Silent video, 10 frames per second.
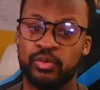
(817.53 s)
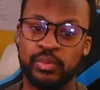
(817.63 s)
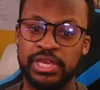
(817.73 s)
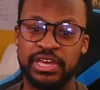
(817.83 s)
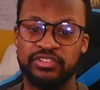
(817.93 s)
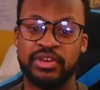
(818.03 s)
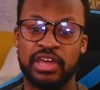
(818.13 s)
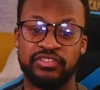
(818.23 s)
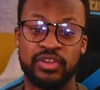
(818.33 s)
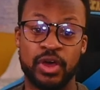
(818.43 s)
guys
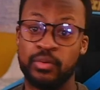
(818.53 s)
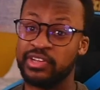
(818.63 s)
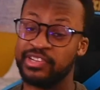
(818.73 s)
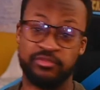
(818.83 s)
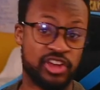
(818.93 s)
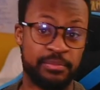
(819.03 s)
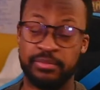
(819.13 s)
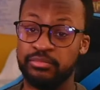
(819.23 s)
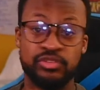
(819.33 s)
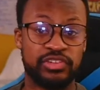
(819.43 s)
know, because I'm dropping
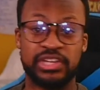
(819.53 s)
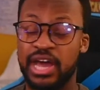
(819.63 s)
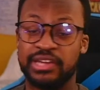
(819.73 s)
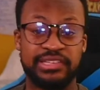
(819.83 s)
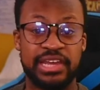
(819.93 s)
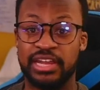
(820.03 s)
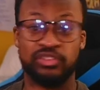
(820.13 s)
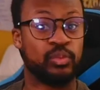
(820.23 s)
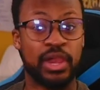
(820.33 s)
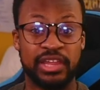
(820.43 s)
music content as
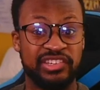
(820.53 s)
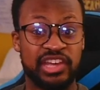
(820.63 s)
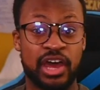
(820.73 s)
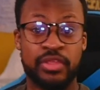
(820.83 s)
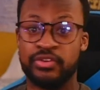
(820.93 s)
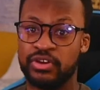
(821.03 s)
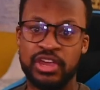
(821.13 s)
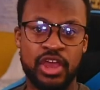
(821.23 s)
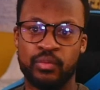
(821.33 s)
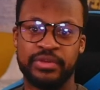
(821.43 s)
well as the other
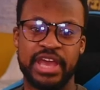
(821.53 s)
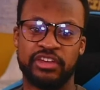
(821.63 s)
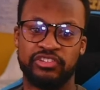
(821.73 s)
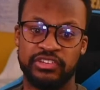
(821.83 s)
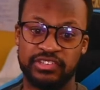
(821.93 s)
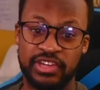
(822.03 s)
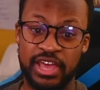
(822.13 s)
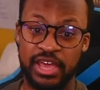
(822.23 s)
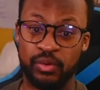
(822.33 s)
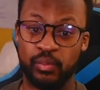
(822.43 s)
reactions
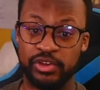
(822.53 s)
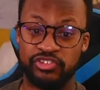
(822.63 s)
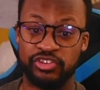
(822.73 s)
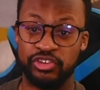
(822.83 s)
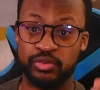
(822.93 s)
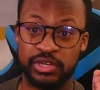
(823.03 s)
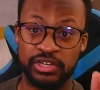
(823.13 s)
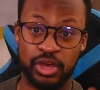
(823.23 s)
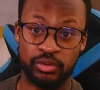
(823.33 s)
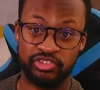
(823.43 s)
in which you can
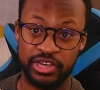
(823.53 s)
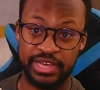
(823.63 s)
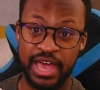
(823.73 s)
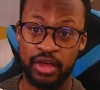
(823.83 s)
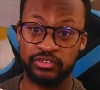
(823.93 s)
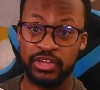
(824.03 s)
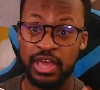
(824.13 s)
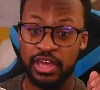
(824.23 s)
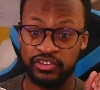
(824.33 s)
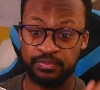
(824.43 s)
go check out.
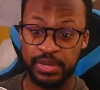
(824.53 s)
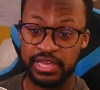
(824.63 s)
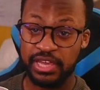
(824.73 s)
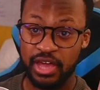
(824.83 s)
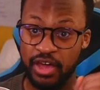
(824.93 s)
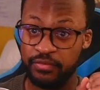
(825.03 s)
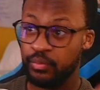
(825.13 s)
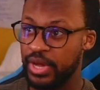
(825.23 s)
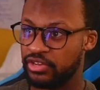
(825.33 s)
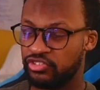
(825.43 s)
Speaking of
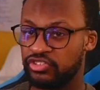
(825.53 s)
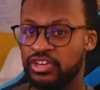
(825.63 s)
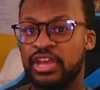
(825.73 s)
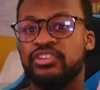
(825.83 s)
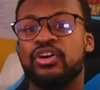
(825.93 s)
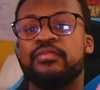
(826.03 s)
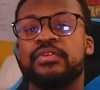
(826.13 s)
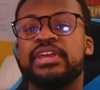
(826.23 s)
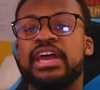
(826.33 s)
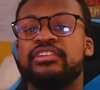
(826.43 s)
which, don't
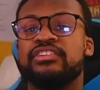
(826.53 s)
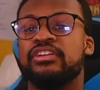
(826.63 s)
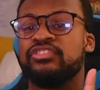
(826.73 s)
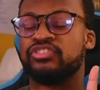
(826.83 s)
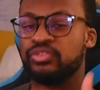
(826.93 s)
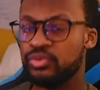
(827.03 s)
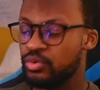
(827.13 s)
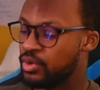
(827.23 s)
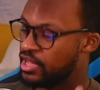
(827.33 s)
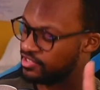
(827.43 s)
forget to
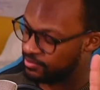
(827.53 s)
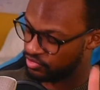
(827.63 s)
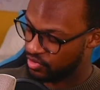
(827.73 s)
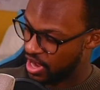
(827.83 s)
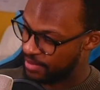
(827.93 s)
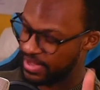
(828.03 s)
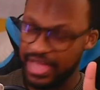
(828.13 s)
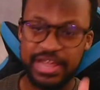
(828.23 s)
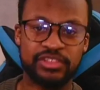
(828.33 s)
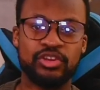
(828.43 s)
subscribe and hit
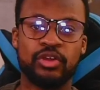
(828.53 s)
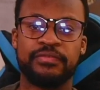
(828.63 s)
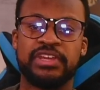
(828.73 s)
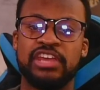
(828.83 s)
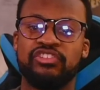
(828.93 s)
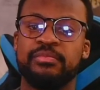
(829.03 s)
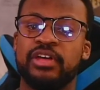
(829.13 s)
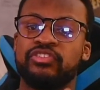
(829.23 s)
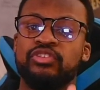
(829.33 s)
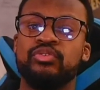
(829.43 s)
the notification bell so
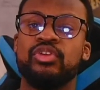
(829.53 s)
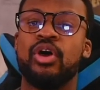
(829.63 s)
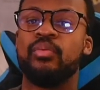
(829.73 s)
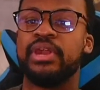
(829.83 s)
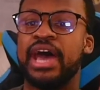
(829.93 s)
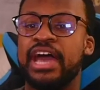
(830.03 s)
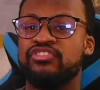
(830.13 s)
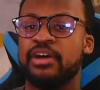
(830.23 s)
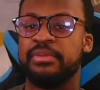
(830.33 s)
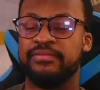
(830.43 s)
you know when I drop
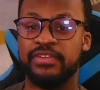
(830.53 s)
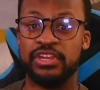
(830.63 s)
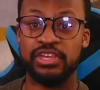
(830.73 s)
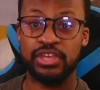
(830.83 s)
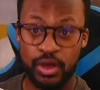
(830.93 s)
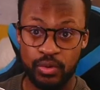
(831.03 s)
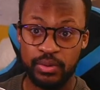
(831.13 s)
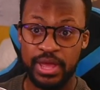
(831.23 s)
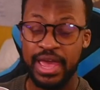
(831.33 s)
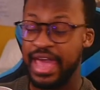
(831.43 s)
a video
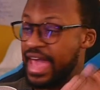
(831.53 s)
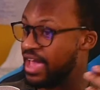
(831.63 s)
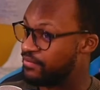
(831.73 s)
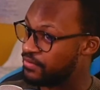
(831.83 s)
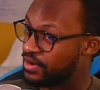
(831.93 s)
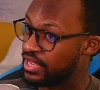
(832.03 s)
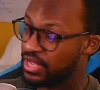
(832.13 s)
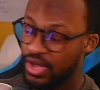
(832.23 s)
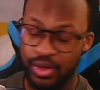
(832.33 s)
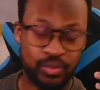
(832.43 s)
every
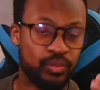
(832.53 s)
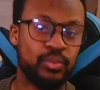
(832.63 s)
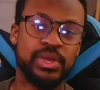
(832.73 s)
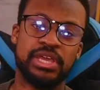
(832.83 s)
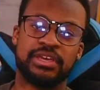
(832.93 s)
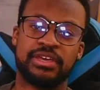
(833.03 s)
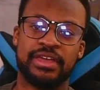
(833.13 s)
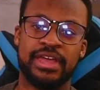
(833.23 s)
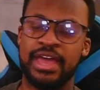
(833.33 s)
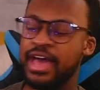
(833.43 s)
week.
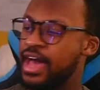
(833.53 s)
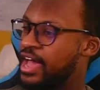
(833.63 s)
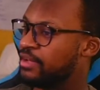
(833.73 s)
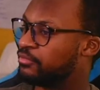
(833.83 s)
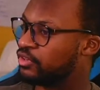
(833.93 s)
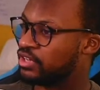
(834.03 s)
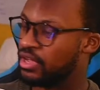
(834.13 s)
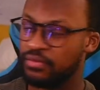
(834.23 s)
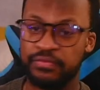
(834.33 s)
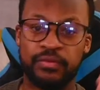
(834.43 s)
I am looking
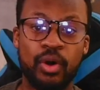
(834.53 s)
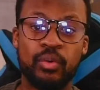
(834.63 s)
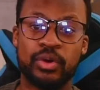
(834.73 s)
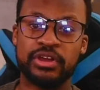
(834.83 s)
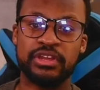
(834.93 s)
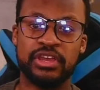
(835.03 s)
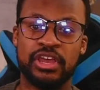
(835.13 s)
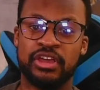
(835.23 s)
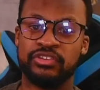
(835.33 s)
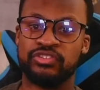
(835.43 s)
forward
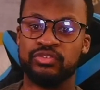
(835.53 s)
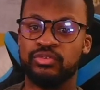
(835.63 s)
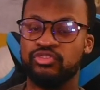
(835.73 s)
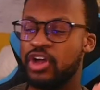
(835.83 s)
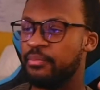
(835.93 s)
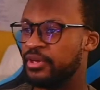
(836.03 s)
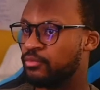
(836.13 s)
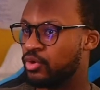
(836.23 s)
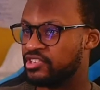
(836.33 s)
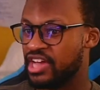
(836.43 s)
to dropping more
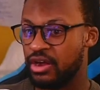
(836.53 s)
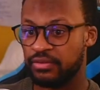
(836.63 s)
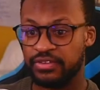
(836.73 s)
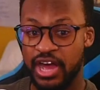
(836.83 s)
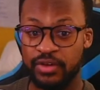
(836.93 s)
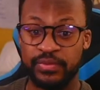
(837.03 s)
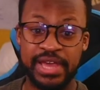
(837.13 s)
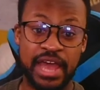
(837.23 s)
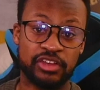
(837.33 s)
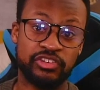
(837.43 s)
Tower of God
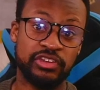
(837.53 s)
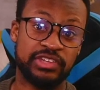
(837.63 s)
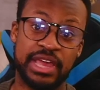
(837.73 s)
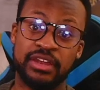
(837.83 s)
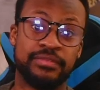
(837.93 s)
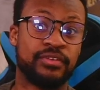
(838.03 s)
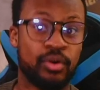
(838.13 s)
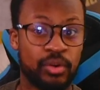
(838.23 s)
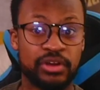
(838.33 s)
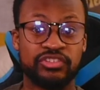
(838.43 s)
reactions. And of
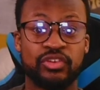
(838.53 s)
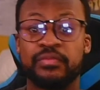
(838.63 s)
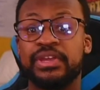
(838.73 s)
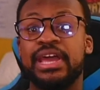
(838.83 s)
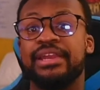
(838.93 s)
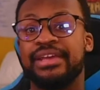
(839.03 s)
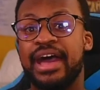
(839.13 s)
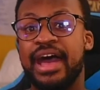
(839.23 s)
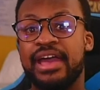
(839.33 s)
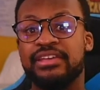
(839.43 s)
course, don't forget,
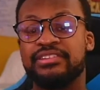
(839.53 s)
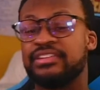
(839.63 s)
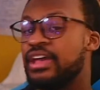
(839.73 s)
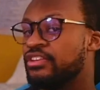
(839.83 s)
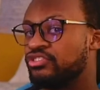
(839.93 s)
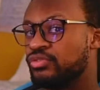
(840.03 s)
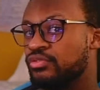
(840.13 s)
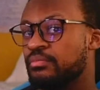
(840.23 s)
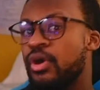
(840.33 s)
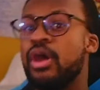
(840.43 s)
guys,
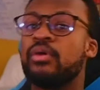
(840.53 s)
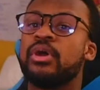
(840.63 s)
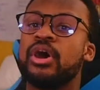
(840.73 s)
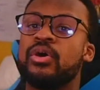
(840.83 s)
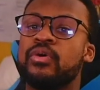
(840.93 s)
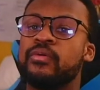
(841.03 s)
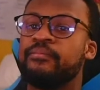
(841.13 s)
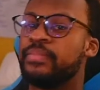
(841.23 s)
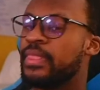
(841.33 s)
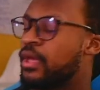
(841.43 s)
tomorrow,
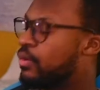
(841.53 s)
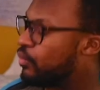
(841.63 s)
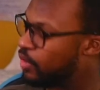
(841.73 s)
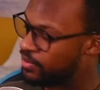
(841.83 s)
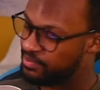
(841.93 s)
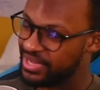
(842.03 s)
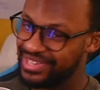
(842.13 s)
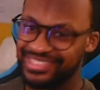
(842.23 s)
One Piece and